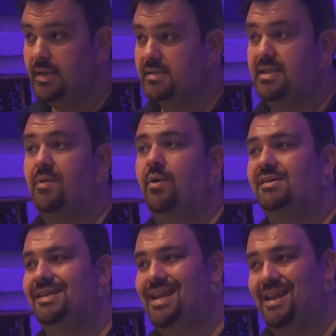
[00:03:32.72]

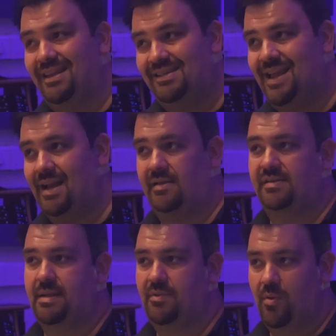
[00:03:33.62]
Snare-wise, again, exactly the
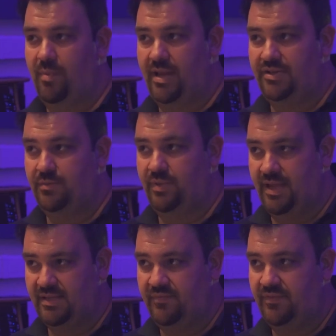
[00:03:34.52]
same combination with the
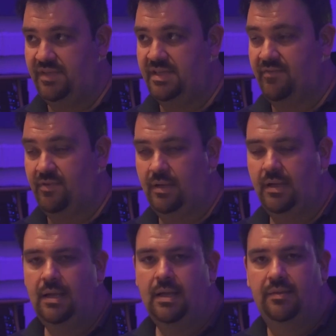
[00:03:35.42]
SM57,
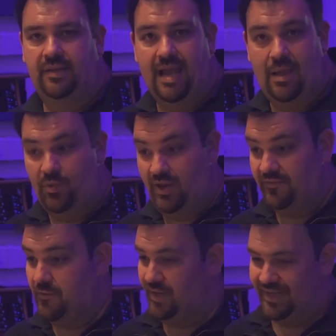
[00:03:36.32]
the
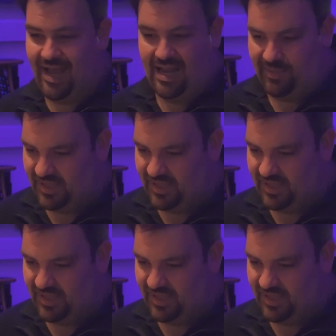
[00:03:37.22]
KM184, and again, I'm